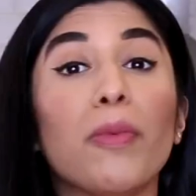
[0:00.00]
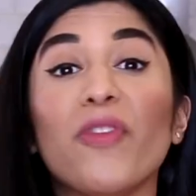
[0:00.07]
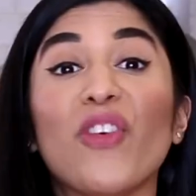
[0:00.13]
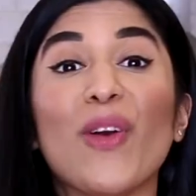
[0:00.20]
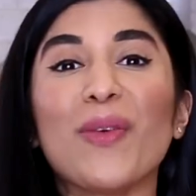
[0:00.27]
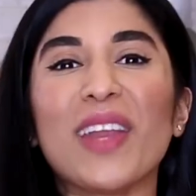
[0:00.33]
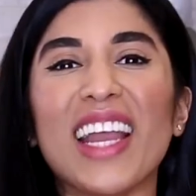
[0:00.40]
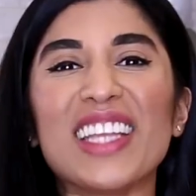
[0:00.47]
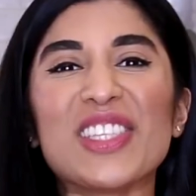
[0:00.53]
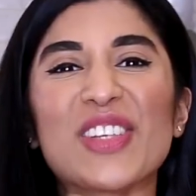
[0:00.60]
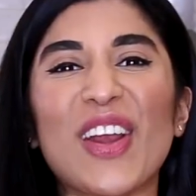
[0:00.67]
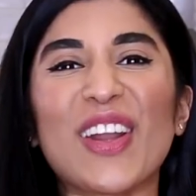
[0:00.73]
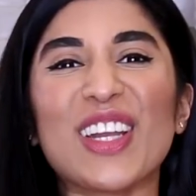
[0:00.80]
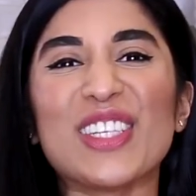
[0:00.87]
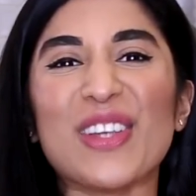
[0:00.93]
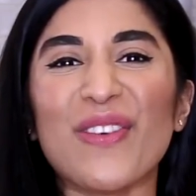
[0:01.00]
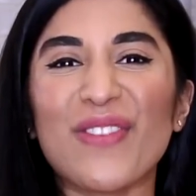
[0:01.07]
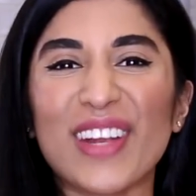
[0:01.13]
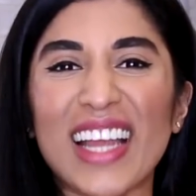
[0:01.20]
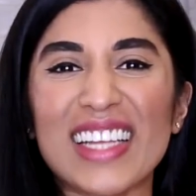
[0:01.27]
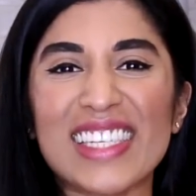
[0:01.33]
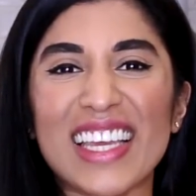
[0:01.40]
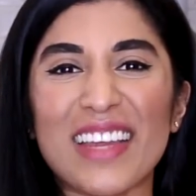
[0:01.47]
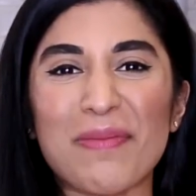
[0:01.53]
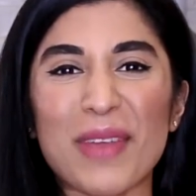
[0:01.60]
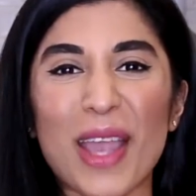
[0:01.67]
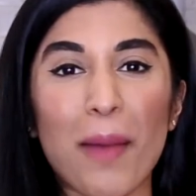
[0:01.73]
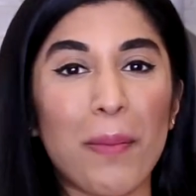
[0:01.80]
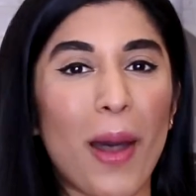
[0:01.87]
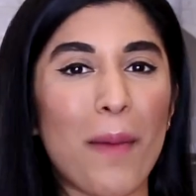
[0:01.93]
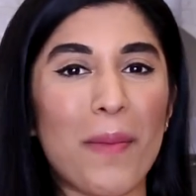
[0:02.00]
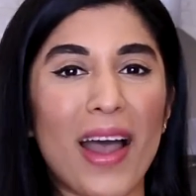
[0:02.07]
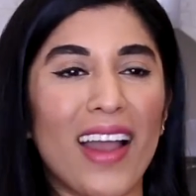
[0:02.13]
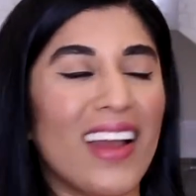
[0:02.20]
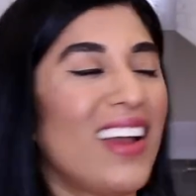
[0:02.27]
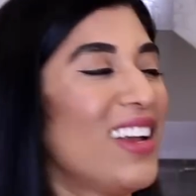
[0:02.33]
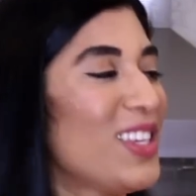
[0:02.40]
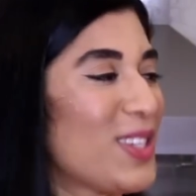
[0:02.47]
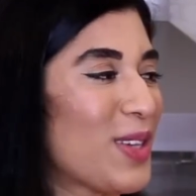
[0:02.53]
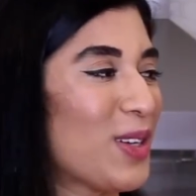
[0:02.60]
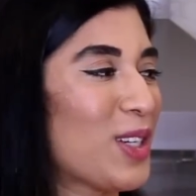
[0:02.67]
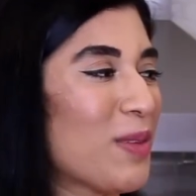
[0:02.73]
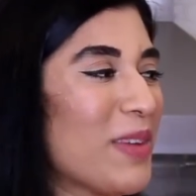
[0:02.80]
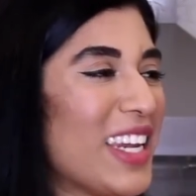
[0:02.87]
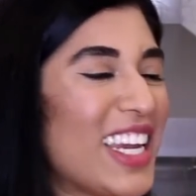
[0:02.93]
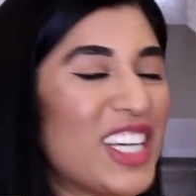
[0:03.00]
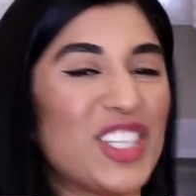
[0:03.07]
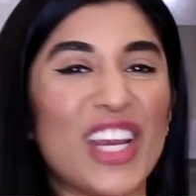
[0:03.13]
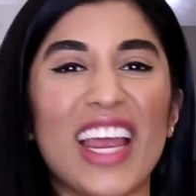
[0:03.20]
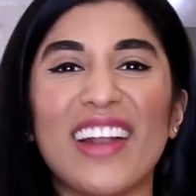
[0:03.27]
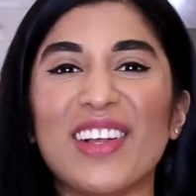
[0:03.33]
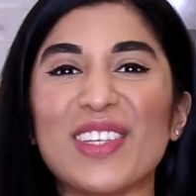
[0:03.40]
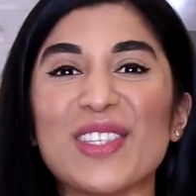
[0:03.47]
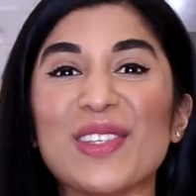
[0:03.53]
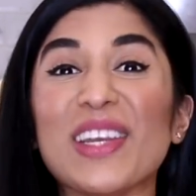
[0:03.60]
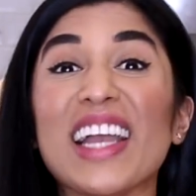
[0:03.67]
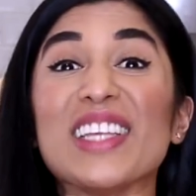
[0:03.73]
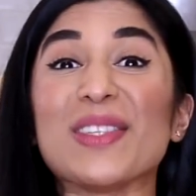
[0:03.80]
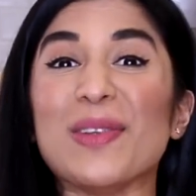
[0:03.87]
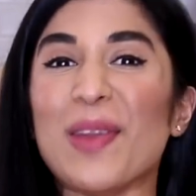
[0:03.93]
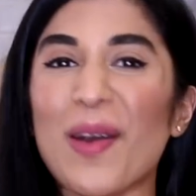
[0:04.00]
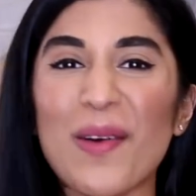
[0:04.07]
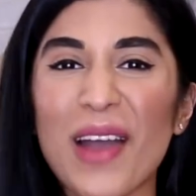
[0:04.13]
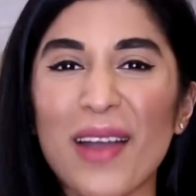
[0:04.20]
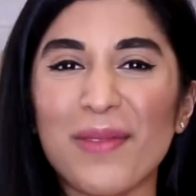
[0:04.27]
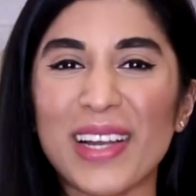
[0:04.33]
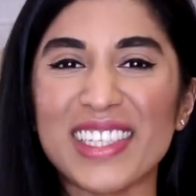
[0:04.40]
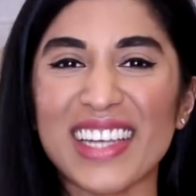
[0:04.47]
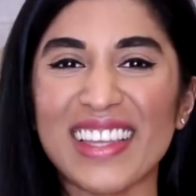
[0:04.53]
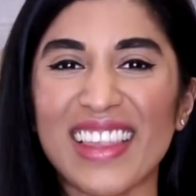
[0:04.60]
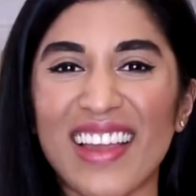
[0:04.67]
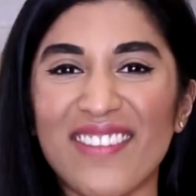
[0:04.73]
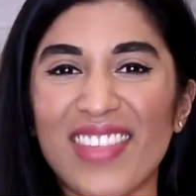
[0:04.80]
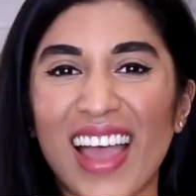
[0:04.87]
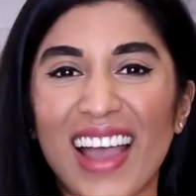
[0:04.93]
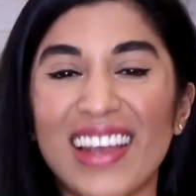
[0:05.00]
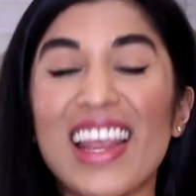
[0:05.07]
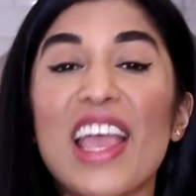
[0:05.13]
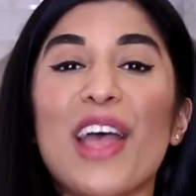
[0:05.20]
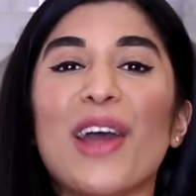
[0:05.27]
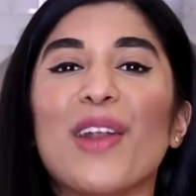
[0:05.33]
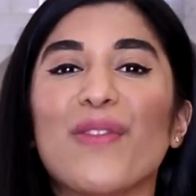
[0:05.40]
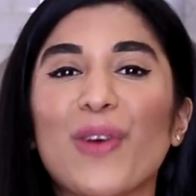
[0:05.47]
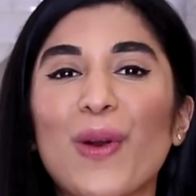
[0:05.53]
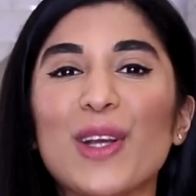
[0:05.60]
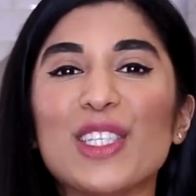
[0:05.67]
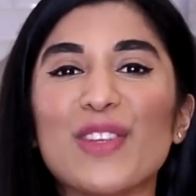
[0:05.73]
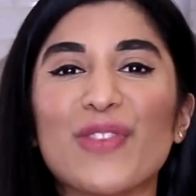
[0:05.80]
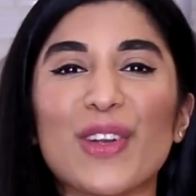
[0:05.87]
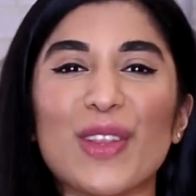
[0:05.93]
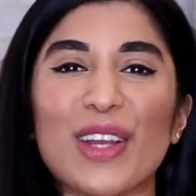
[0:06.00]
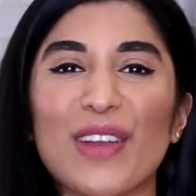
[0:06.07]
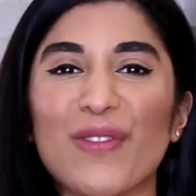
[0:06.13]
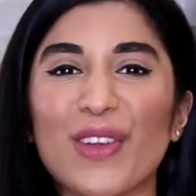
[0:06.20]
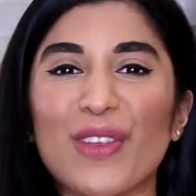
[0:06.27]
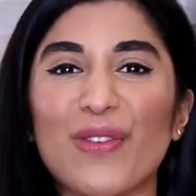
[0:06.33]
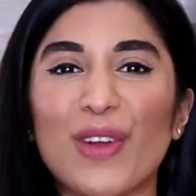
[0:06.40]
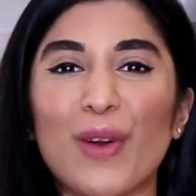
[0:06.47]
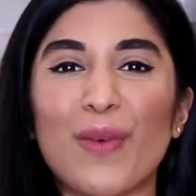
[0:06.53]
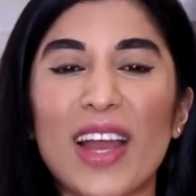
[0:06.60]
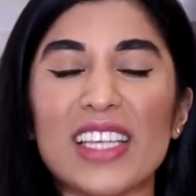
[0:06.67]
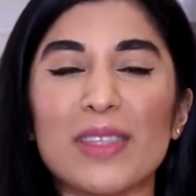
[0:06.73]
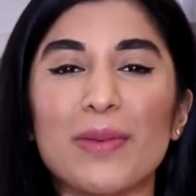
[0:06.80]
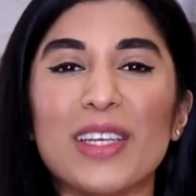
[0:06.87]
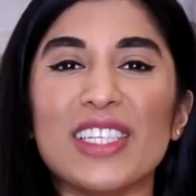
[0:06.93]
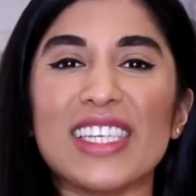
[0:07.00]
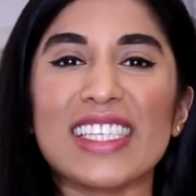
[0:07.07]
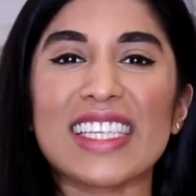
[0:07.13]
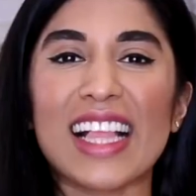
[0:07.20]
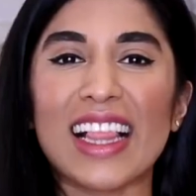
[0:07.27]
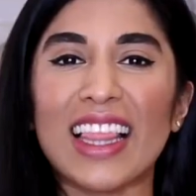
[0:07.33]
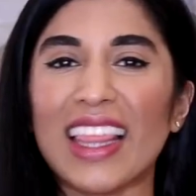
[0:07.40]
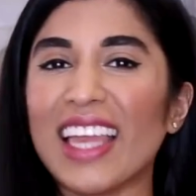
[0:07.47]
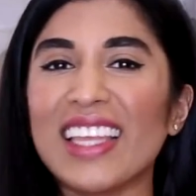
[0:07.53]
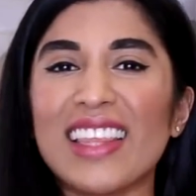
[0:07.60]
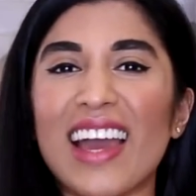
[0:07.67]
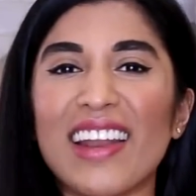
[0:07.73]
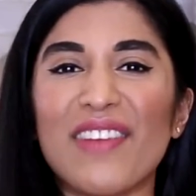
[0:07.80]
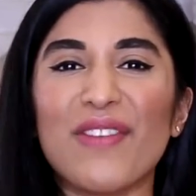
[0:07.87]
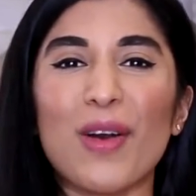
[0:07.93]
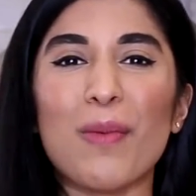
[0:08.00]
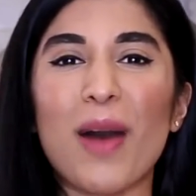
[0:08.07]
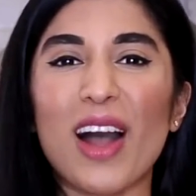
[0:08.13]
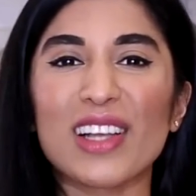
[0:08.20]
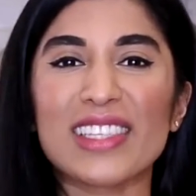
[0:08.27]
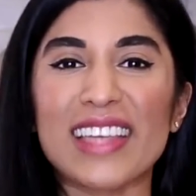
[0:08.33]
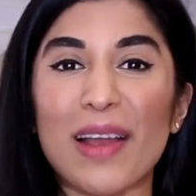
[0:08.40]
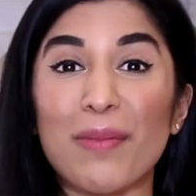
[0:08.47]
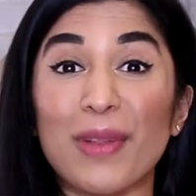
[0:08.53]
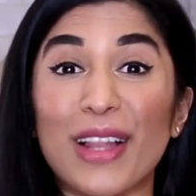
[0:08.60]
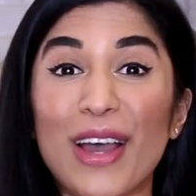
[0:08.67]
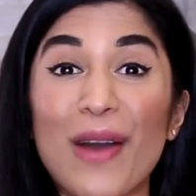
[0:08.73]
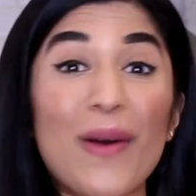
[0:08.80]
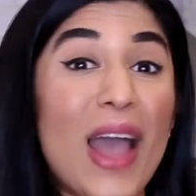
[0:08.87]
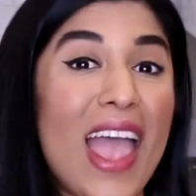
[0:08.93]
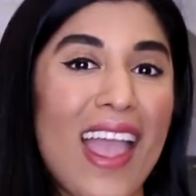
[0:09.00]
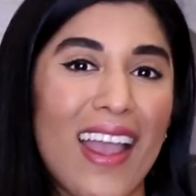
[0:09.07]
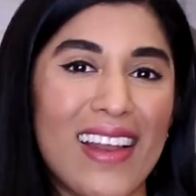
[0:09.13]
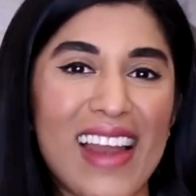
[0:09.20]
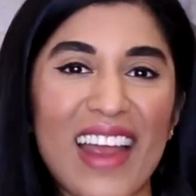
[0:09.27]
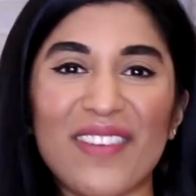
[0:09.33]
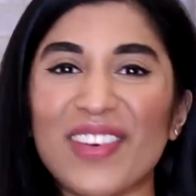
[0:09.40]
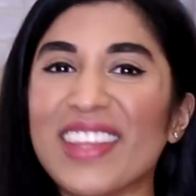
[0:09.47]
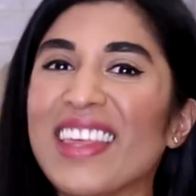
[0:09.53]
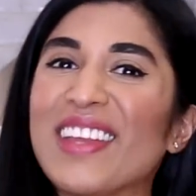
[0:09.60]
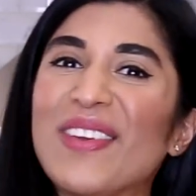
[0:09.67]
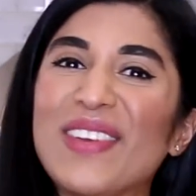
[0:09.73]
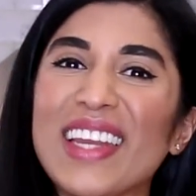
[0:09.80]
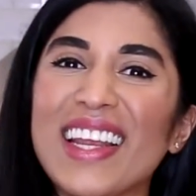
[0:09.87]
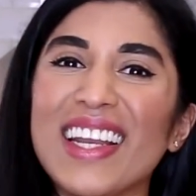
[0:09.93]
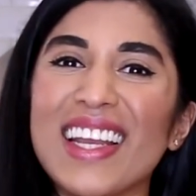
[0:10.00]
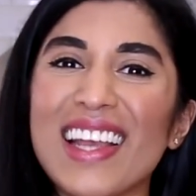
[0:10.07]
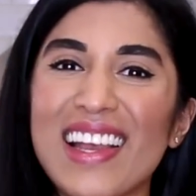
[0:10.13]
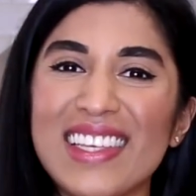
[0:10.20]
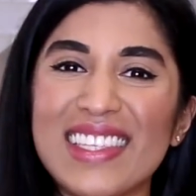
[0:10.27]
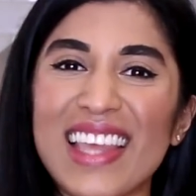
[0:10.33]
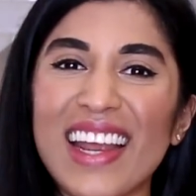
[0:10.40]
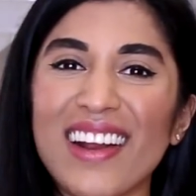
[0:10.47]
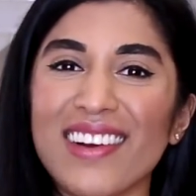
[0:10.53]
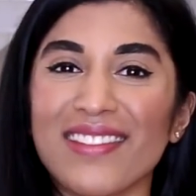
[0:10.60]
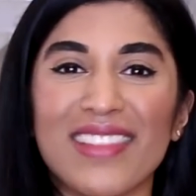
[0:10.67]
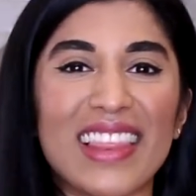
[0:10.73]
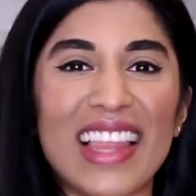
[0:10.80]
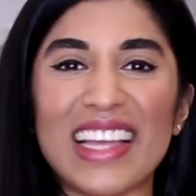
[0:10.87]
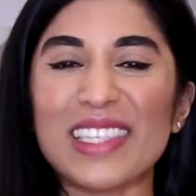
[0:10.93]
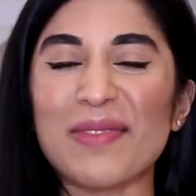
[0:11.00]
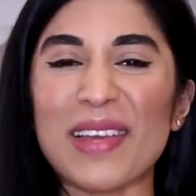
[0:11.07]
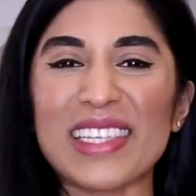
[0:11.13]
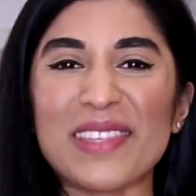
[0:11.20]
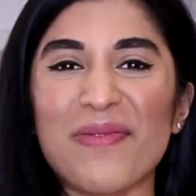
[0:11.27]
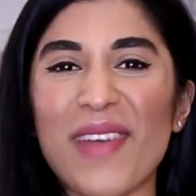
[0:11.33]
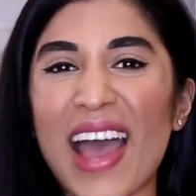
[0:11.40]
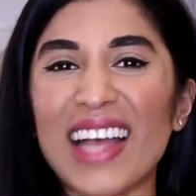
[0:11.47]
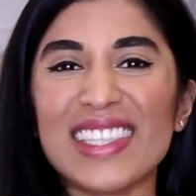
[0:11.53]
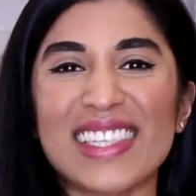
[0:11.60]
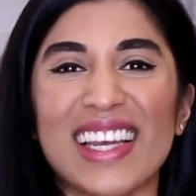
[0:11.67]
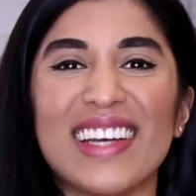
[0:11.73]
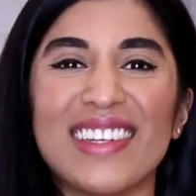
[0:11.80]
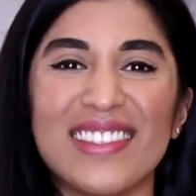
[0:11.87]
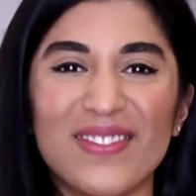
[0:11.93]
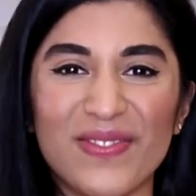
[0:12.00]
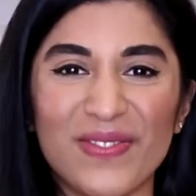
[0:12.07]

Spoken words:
before we get started, don't forget to hit me up on my social media channels. You guys know how much I love that. And of course, if you're looking for the full recipe, just click that info box down below and everything you need is there. Let's make some pasta.